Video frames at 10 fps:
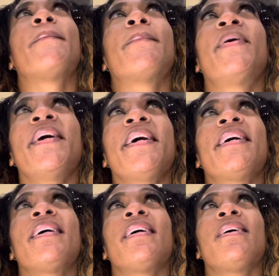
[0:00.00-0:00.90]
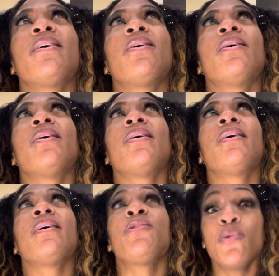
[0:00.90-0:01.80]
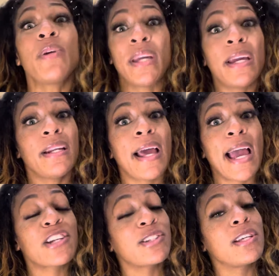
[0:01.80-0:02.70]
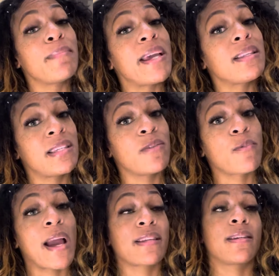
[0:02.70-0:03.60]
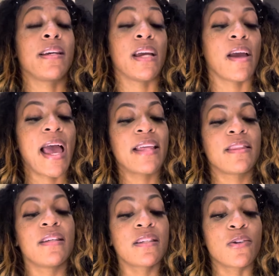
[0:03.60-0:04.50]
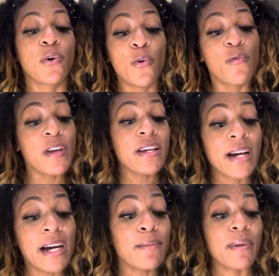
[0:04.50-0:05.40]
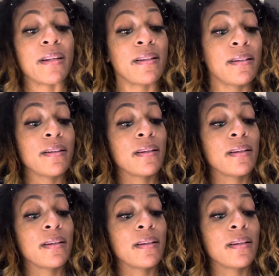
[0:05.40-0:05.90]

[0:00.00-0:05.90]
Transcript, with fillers: But you can actually make 10 racks again. Had this goofy gunman,